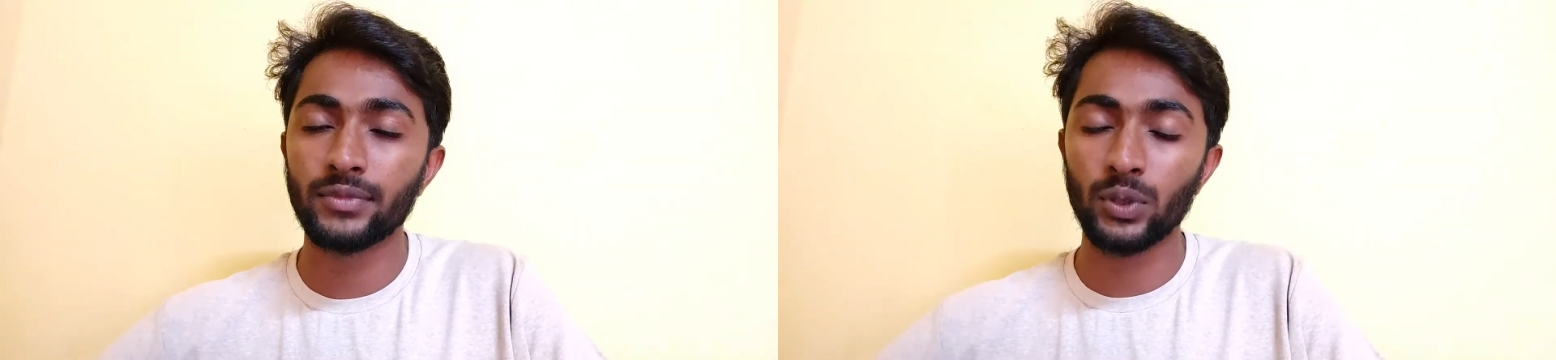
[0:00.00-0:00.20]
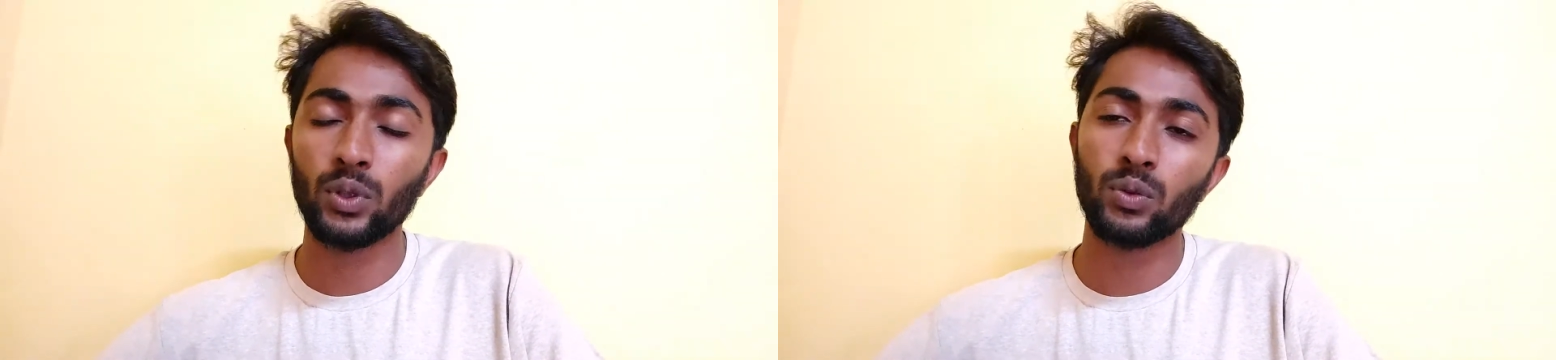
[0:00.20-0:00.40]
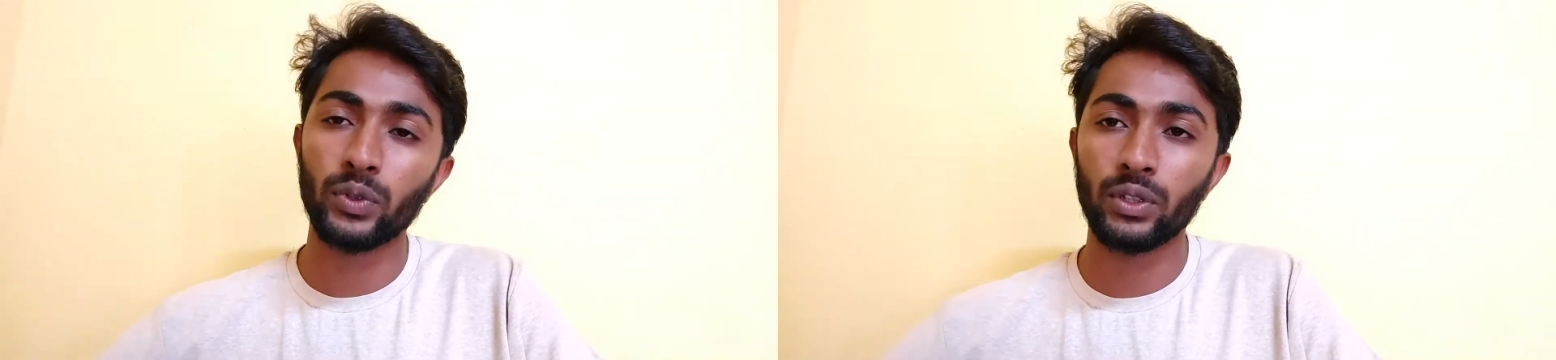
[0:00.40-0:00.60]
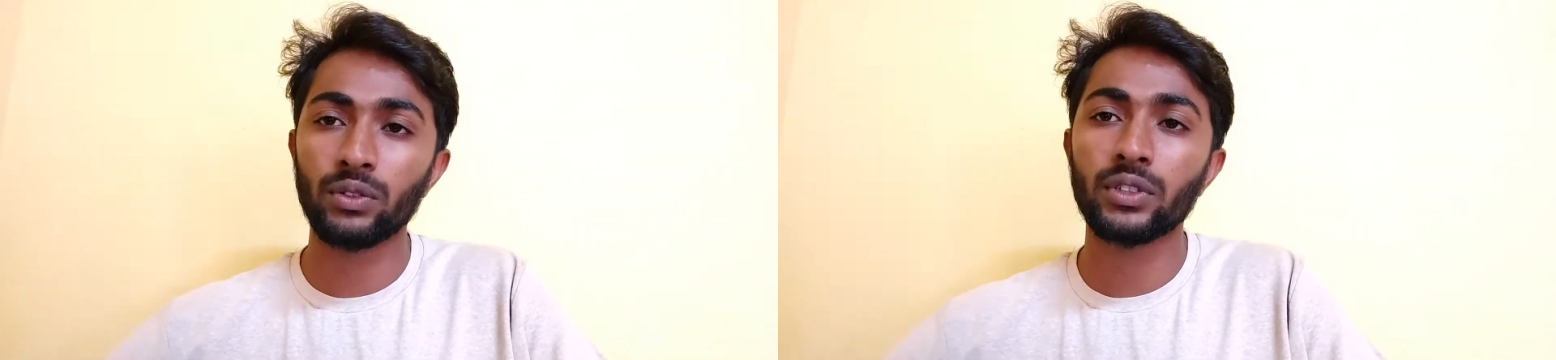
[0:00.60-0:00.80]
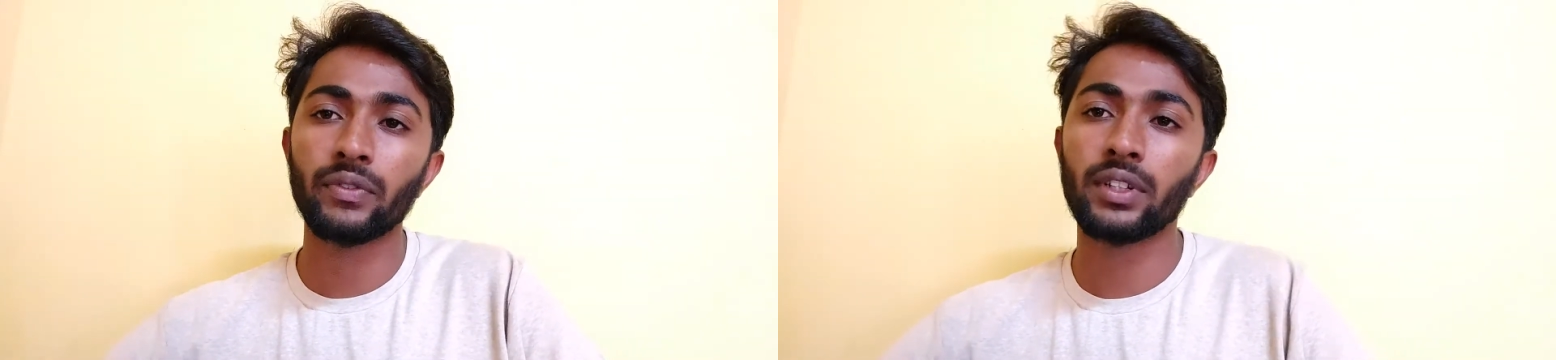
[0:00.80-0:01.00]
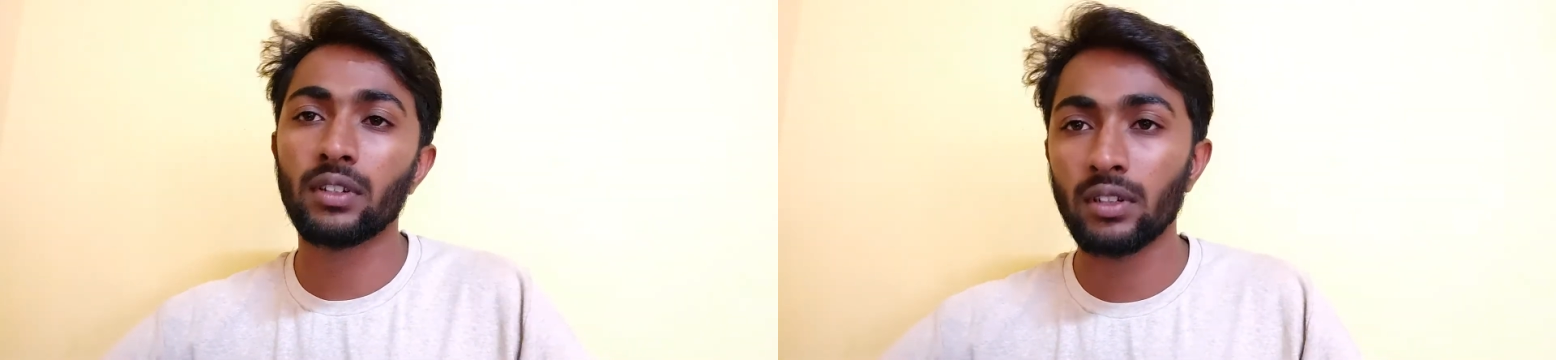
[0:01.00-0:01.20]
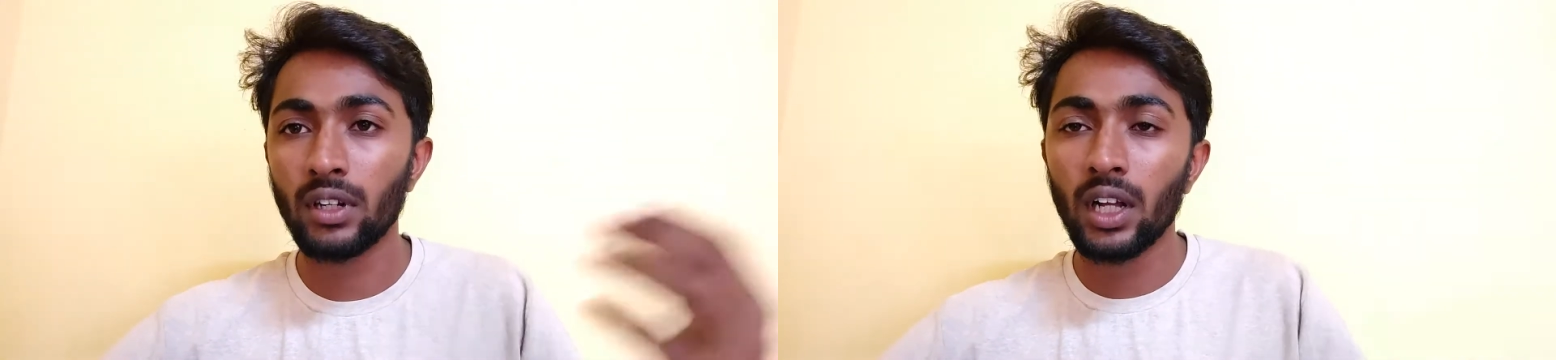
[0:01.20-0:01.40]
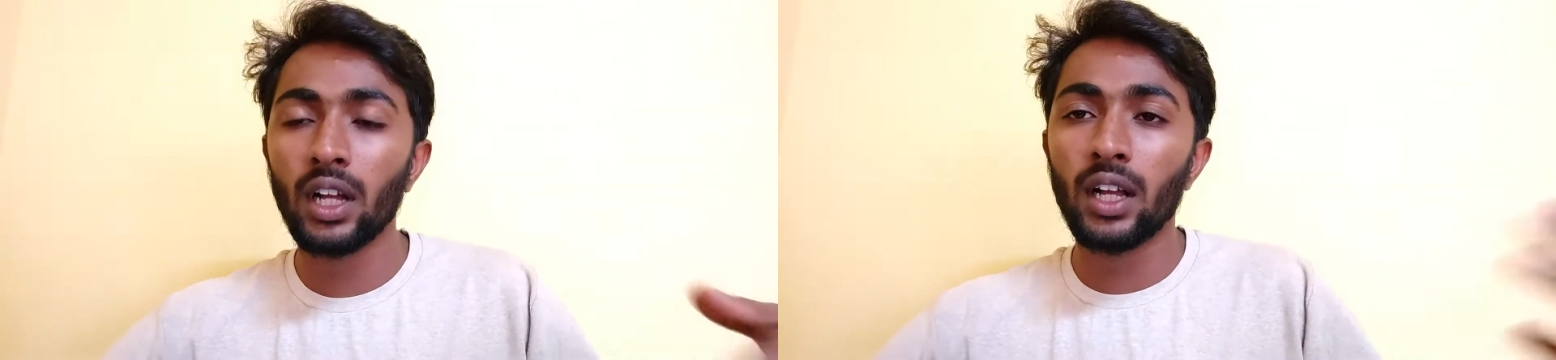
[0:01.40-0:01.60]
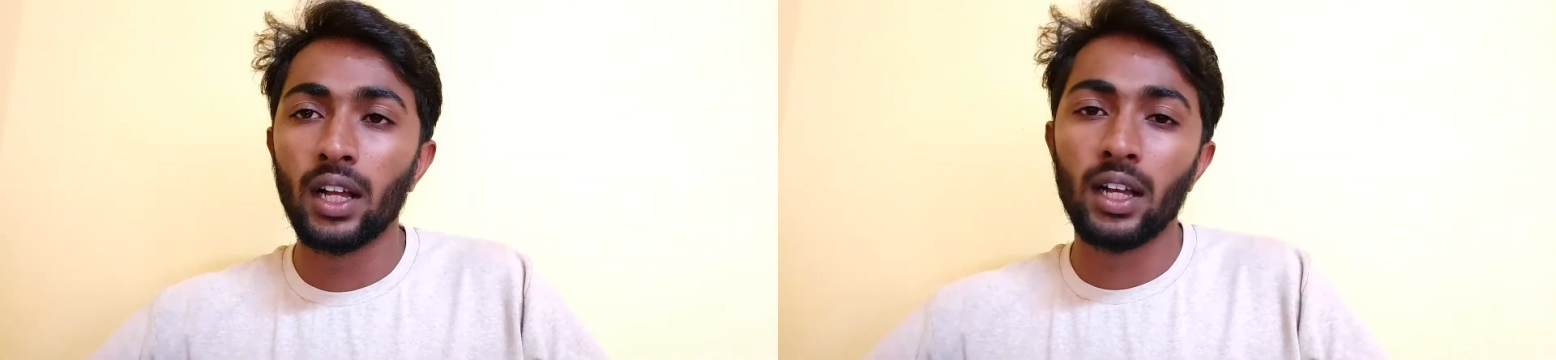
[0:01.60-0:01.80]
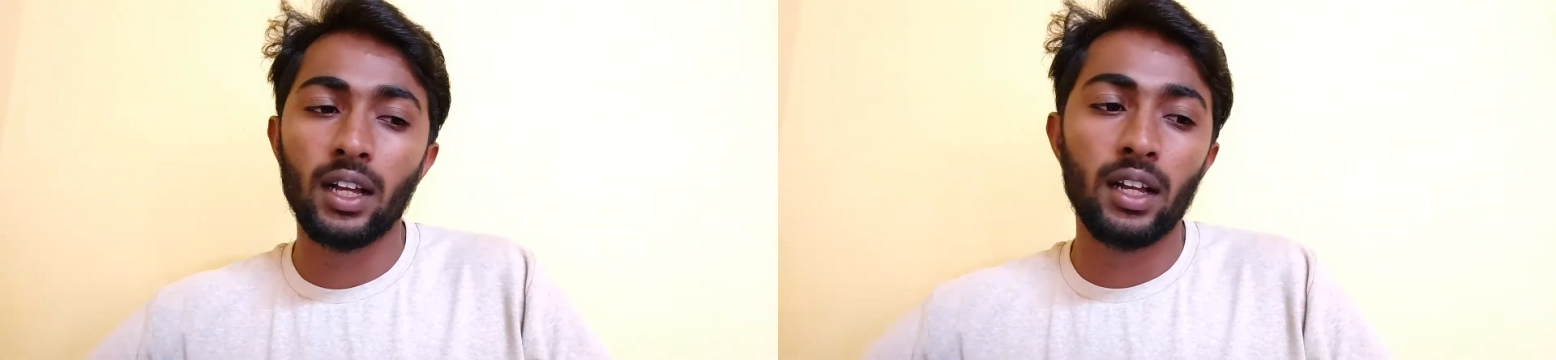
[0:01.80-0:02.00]
Windows Defender
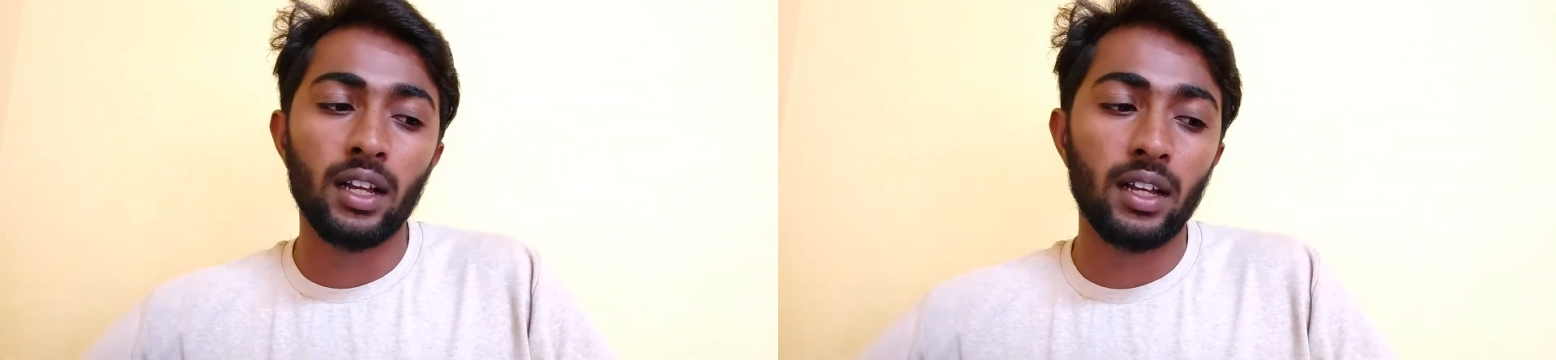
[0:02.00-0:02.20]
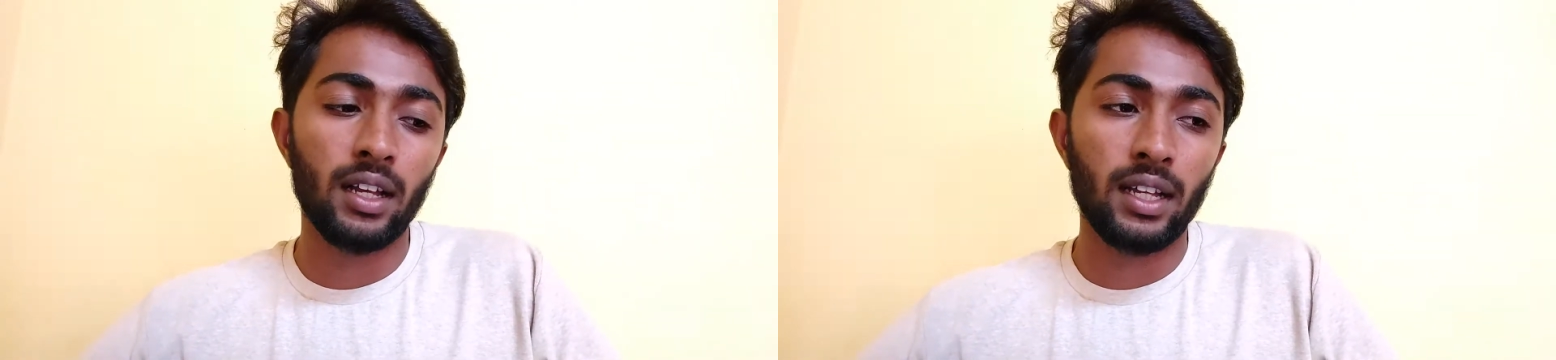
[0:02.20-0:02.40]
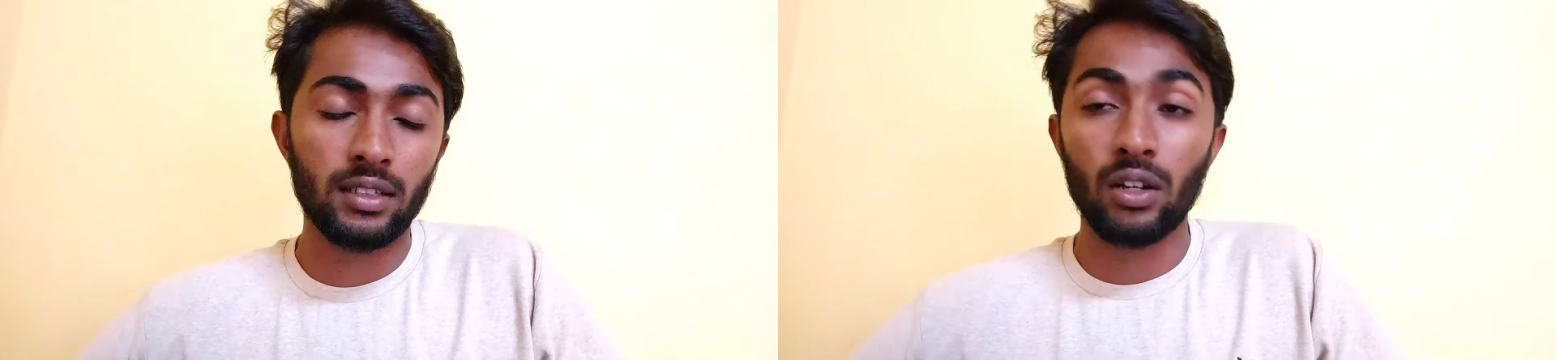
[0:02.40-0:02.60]
has